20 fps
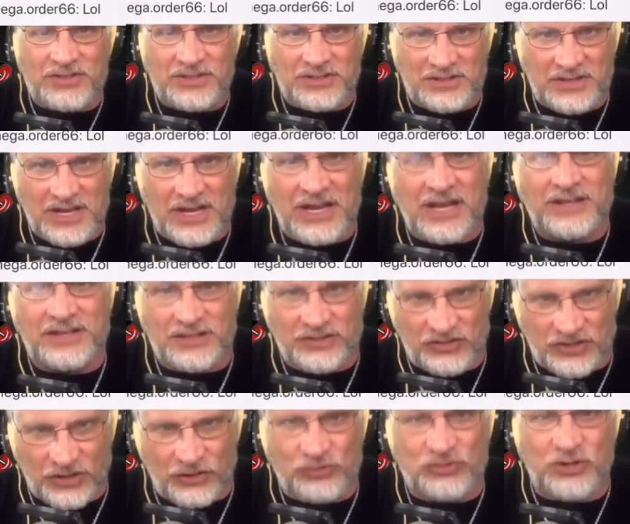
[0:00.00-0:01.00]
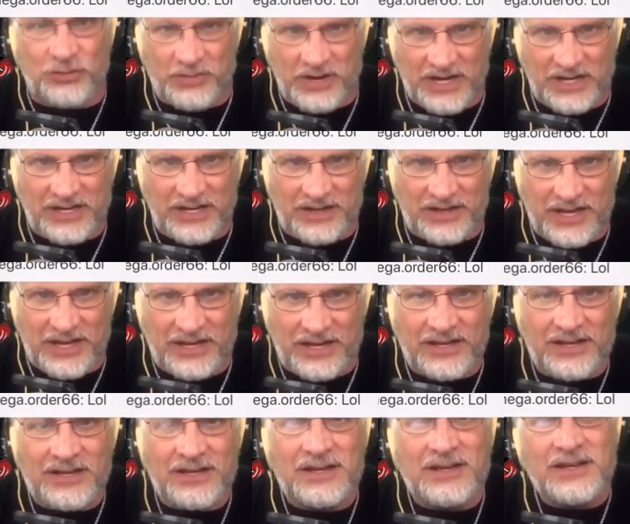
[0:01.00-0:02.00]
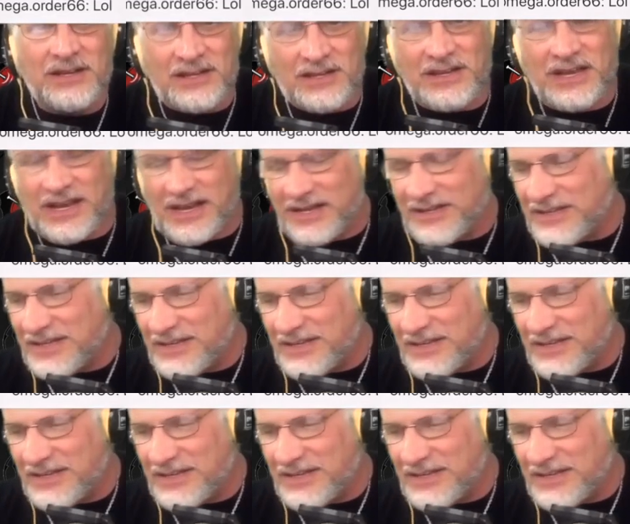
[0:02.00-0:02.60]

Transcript: from and leave it at that. Yeah. Yeah, stay away from the cameras.